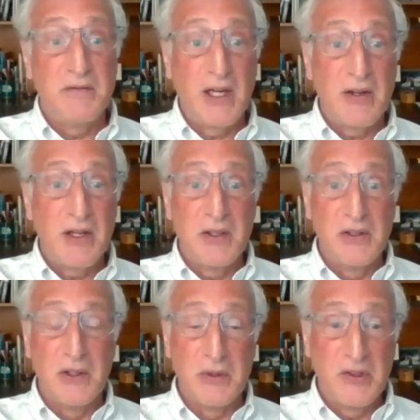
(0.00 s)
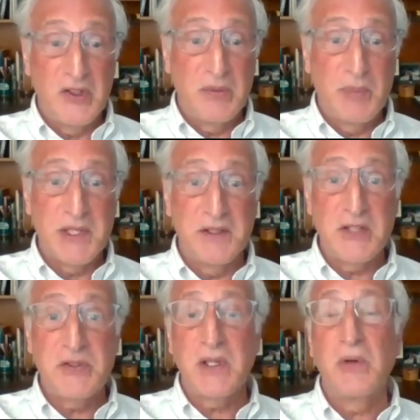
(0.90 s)
very good news, but the
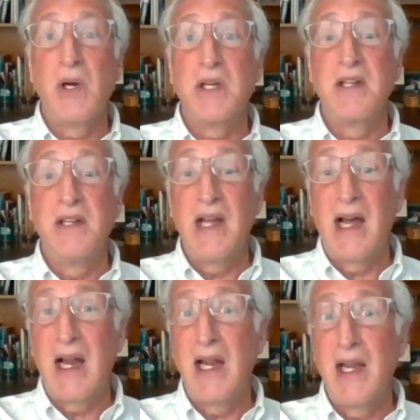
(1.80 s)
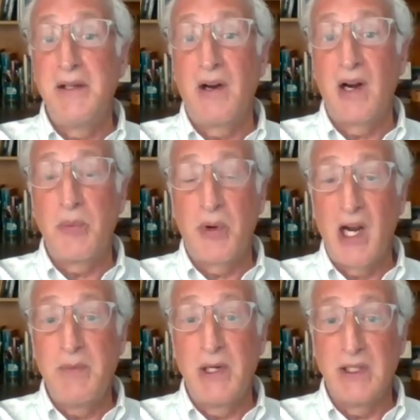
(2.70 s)
district court denied
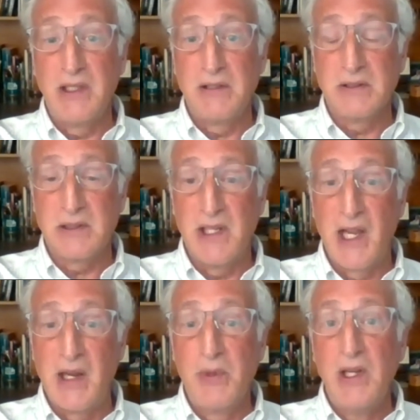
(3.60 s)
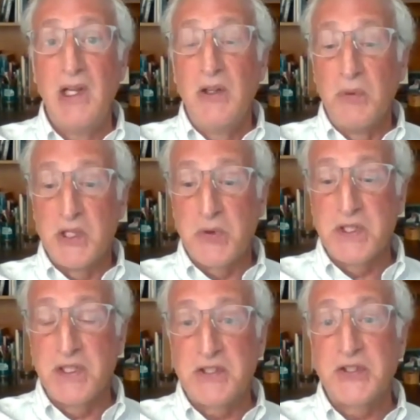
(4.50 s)
our primary legal claim, which
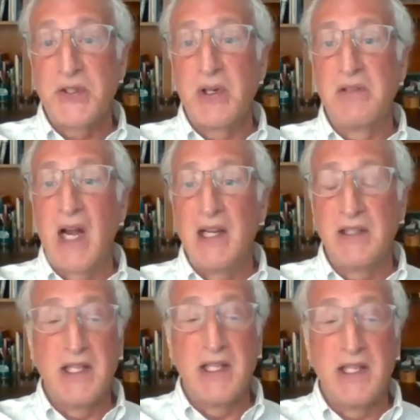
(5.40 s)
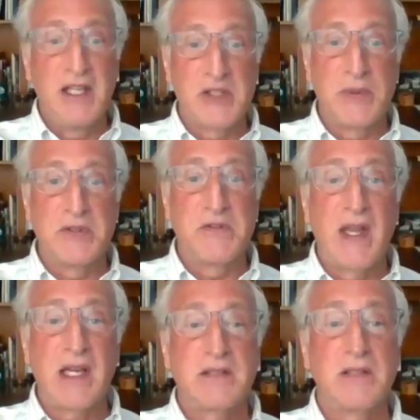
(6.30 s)
was that SORA violated
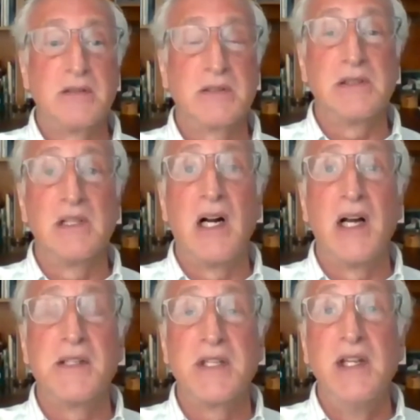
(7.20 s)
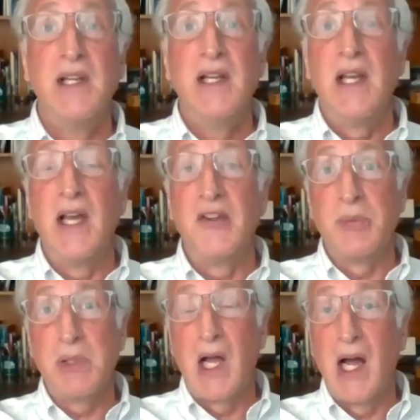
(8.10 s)
the ex post facto clause as
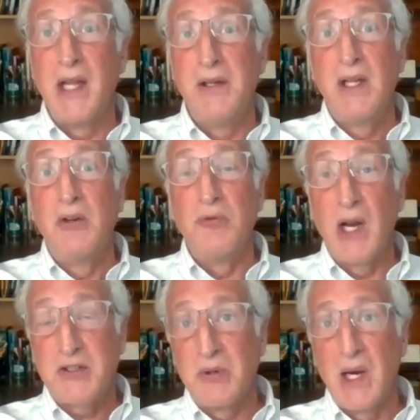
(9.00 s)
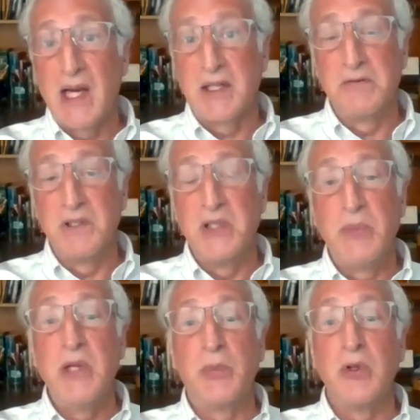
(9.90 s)
applied retroactively to
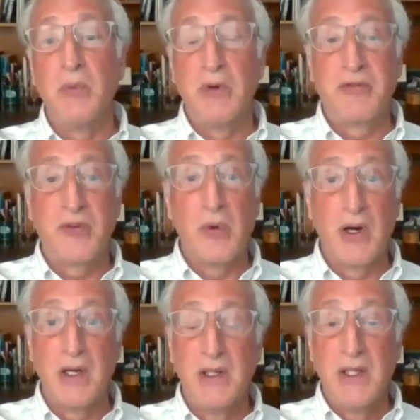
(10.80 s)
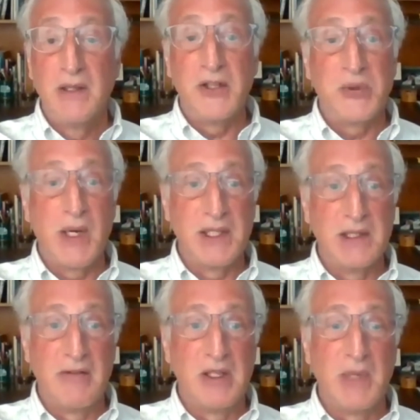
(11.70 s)
people before the
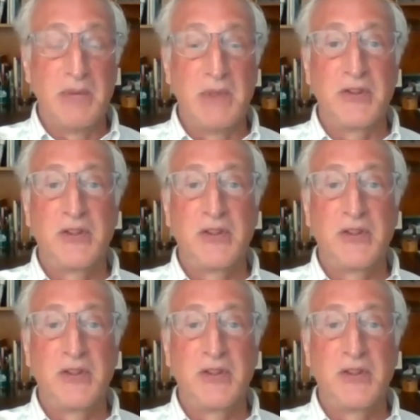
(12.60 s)
2011 amendments.